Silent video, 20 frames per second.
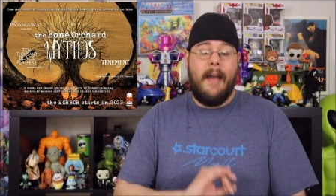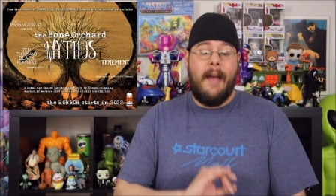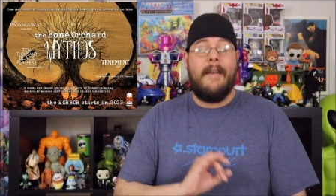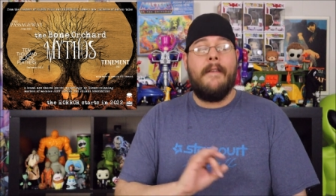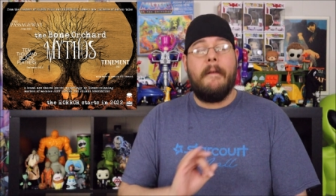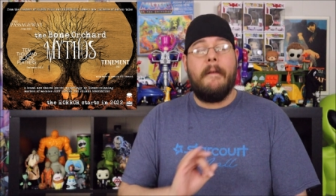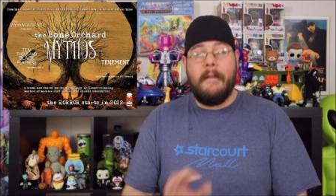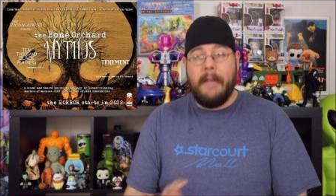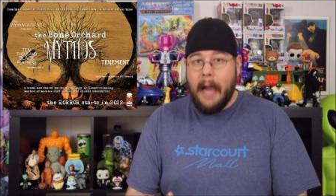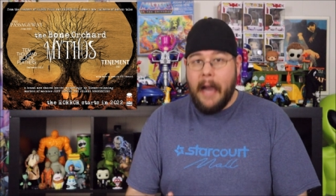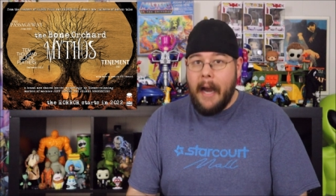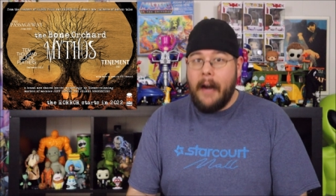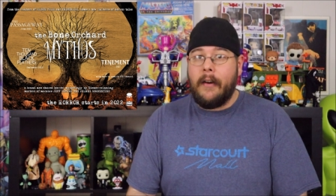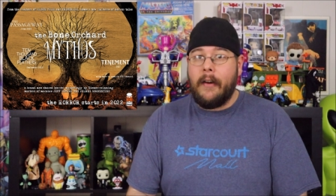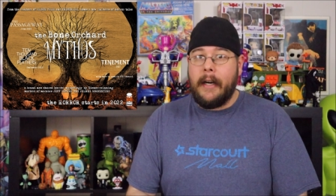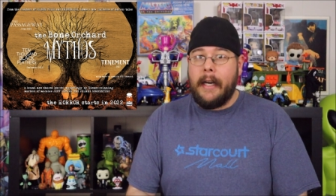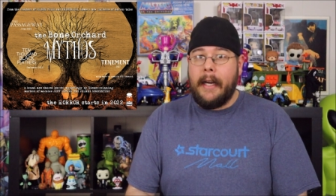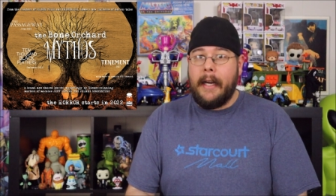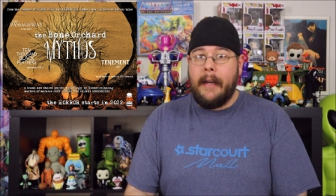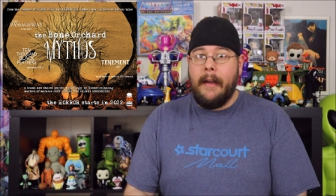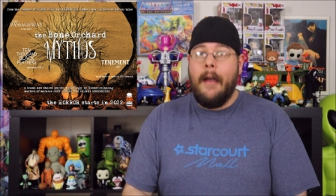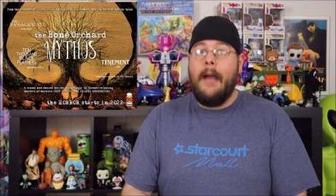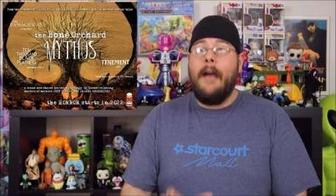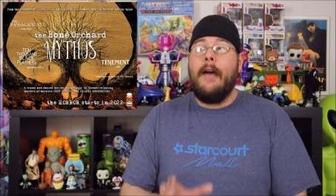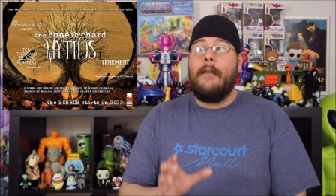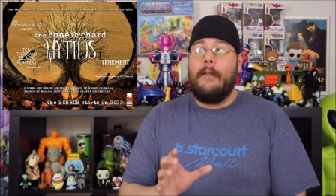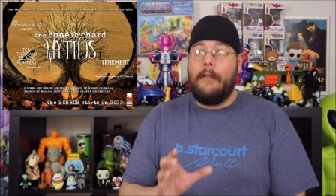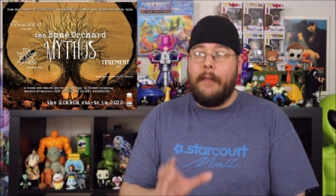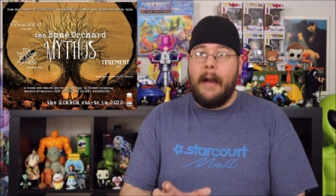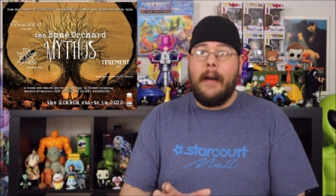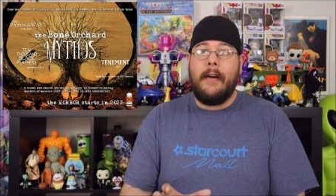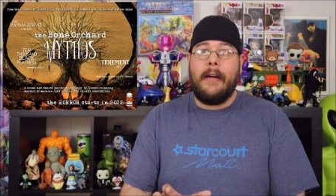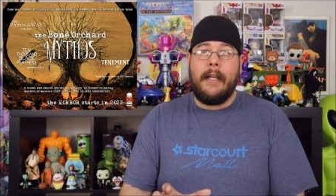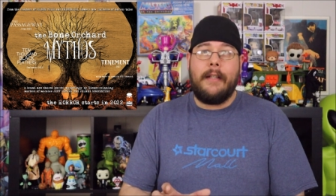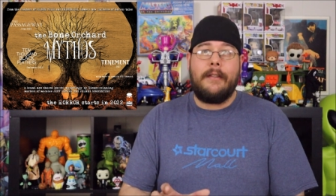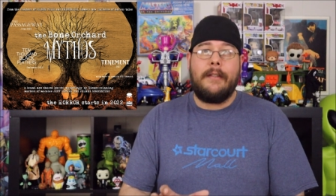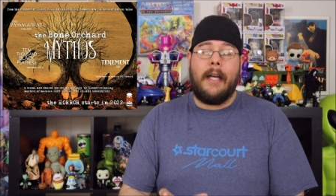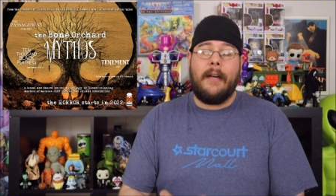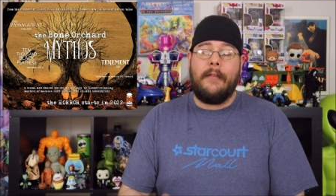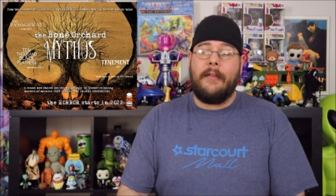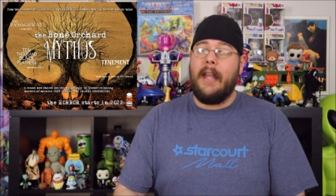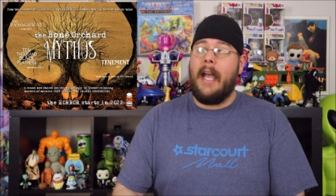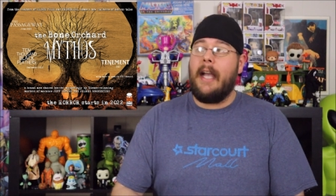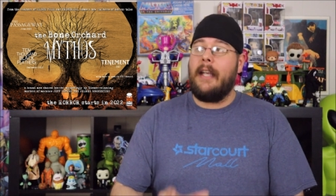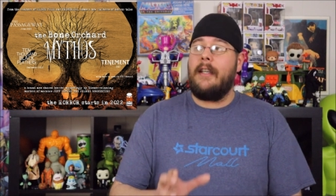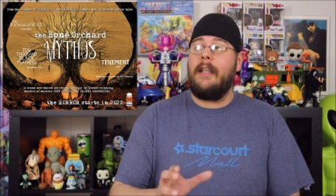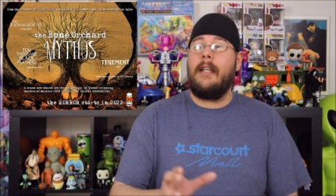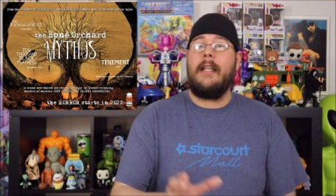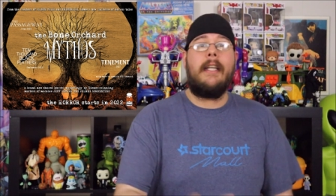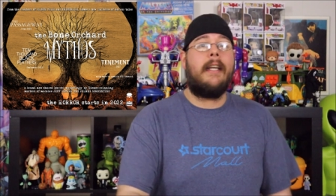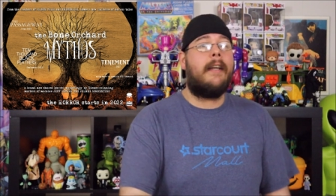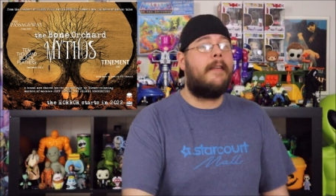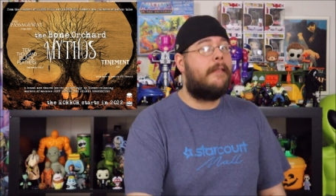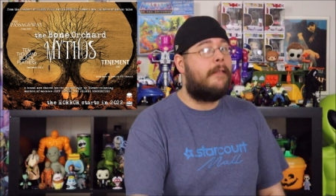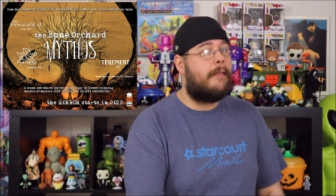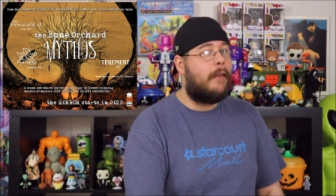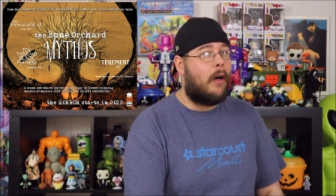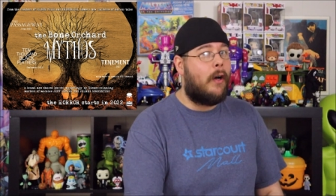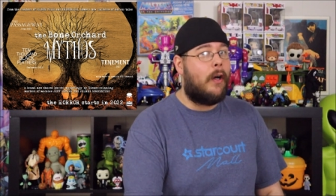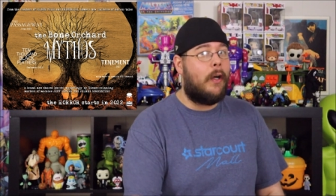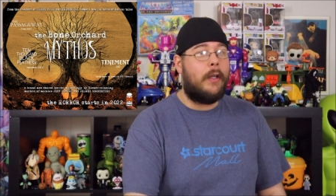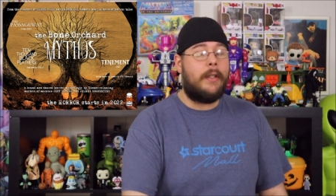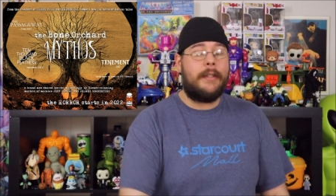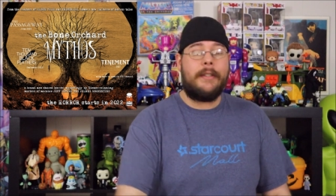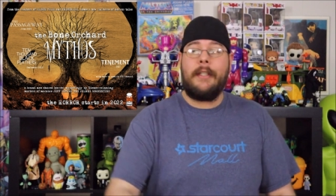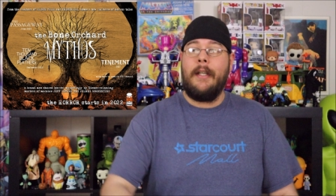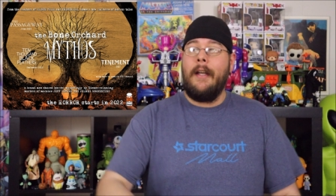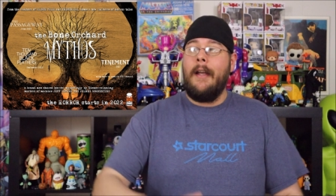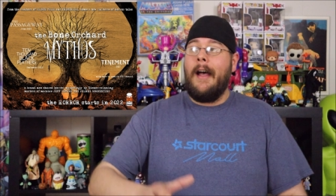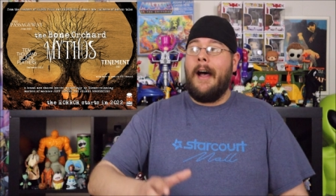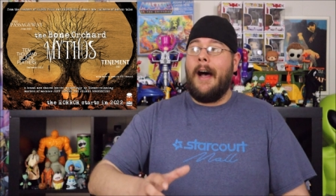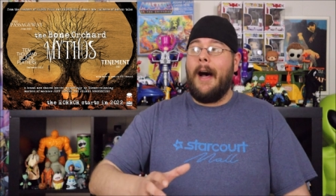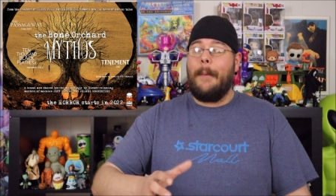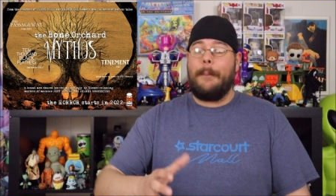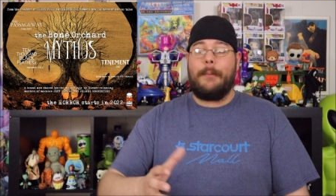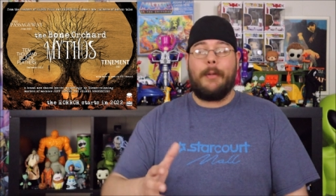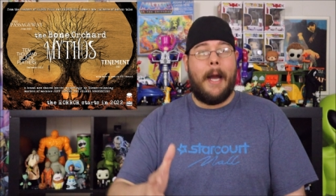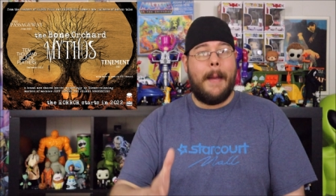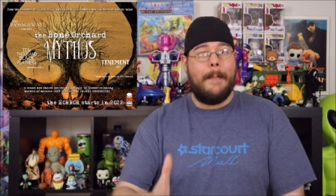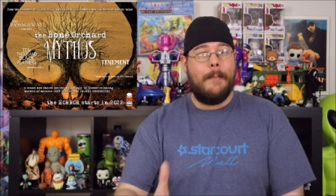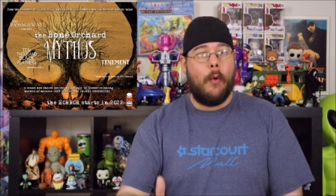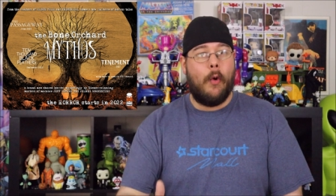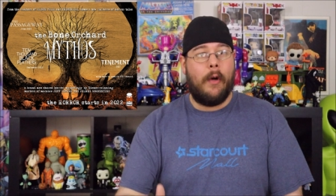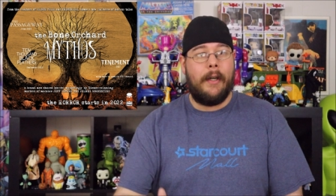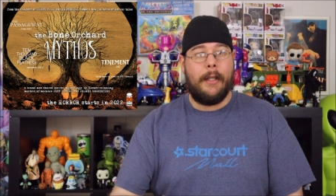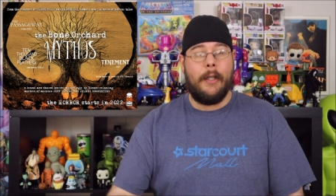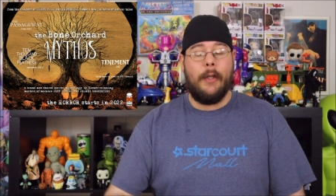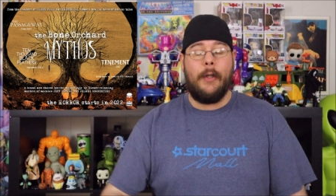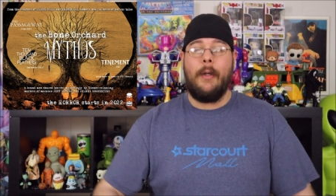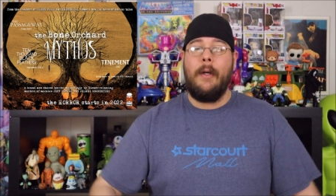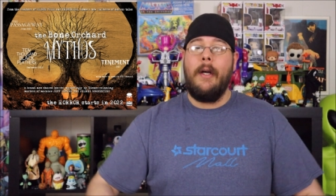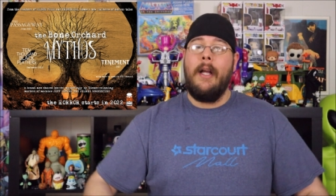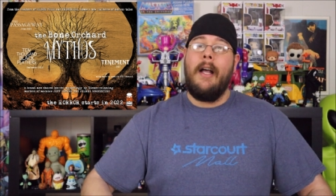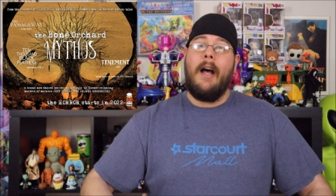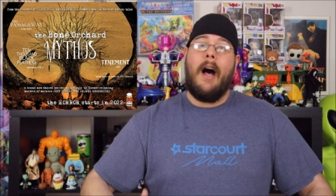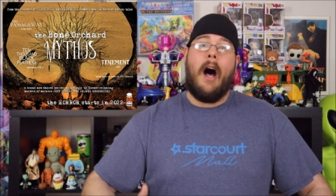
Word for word: Very, very excited for that. Gideon Falls, um, Primordial.